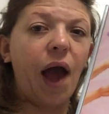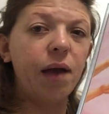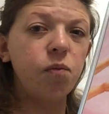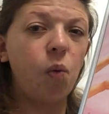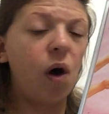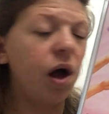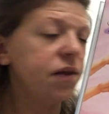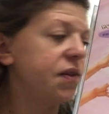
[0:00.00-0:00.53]
I
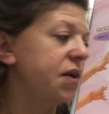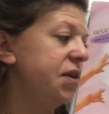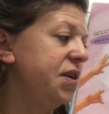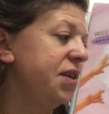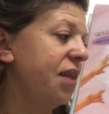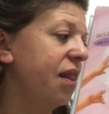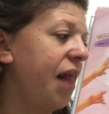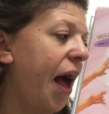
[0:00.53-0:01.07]
walked
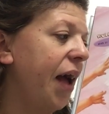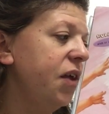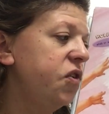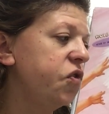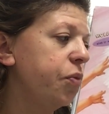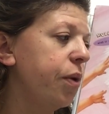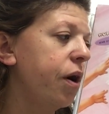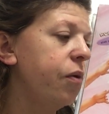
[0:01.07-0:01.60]
to the
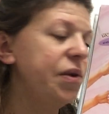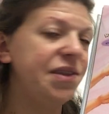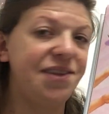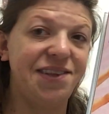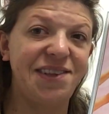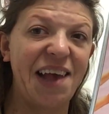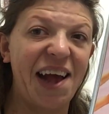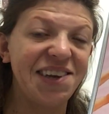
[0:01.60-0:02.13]
last row and
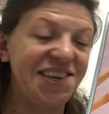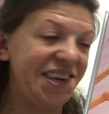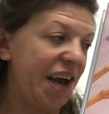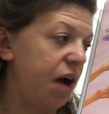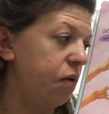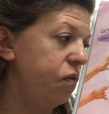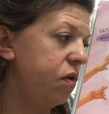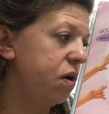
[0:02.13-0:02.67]
sat
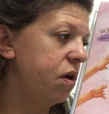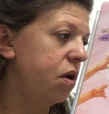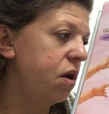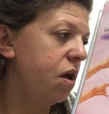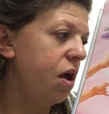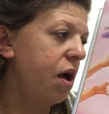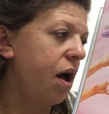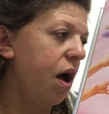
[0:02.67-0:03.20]
down.
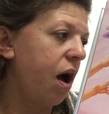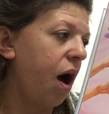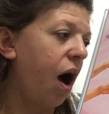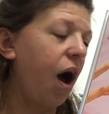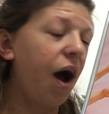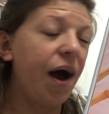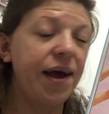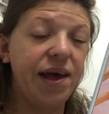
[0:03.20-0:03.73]

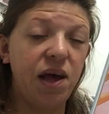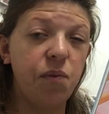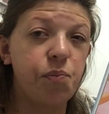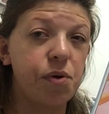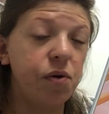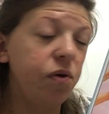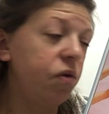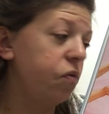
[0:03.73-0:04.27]
I had
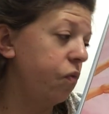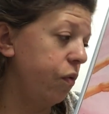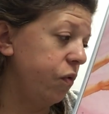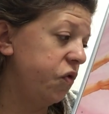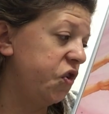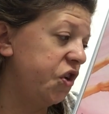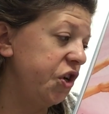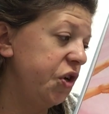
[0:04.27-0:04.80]
broken
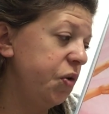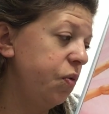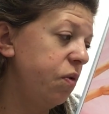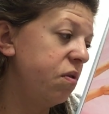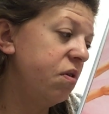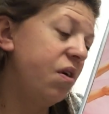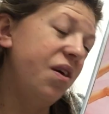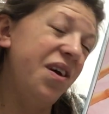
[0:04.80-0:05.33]
Rule 2
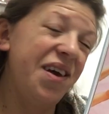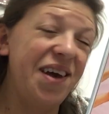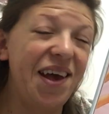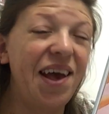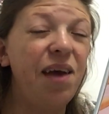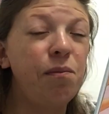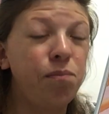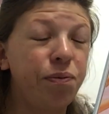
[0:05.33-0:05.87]

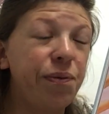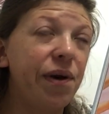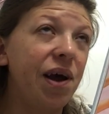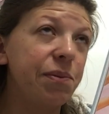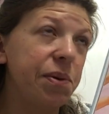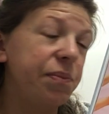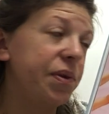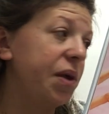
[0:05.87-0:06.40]
and
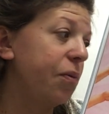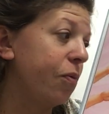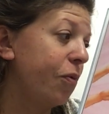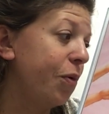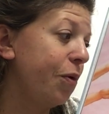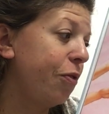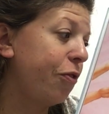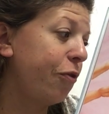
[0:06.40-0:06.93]
probably
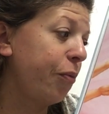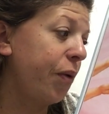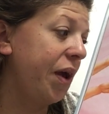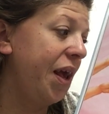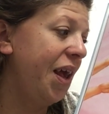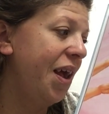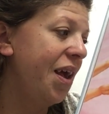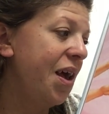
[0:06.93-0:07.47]
Rule
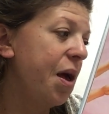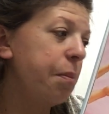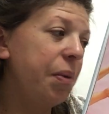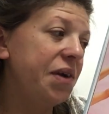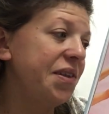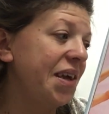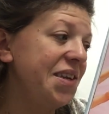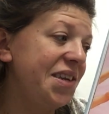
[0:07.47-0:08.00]
3
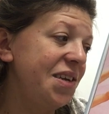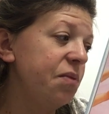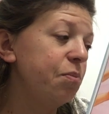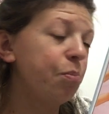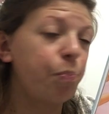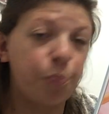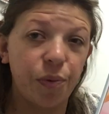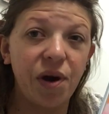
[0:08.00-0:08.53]
because I
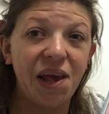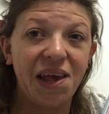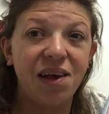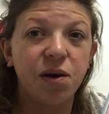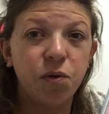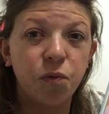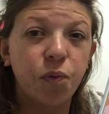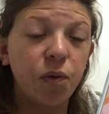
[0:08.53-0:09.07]
didn't
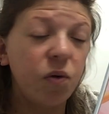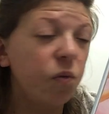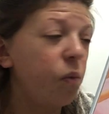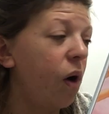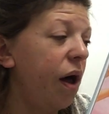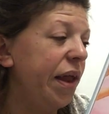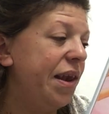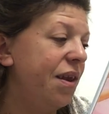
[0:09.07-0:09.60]
break Rule
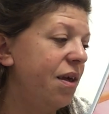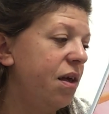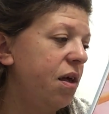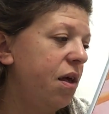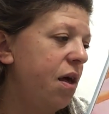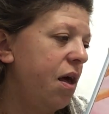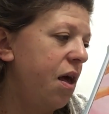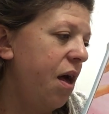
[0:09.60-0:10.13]
1.
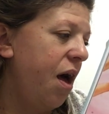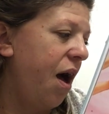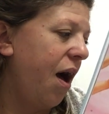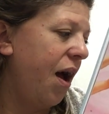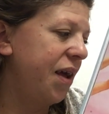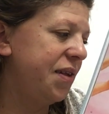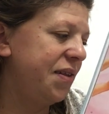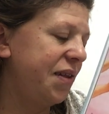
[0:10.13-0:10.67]

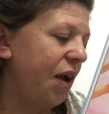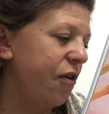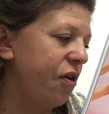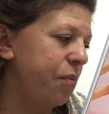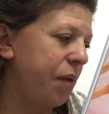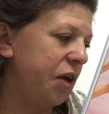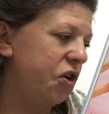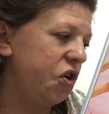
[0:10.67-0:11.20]
I stared
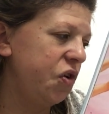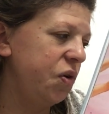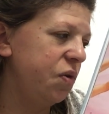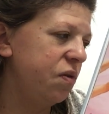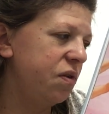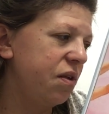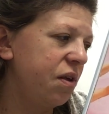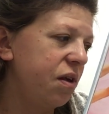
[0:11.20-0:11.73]
at my
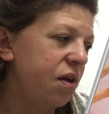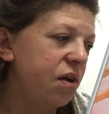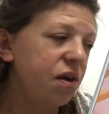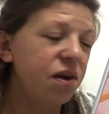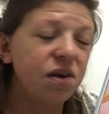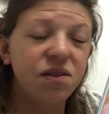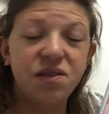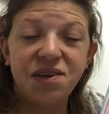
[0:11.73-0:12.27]
shoes.
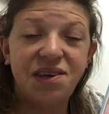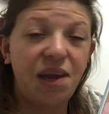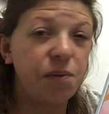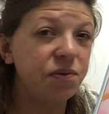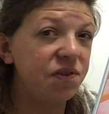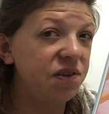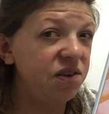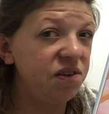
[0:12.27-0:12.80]
The day was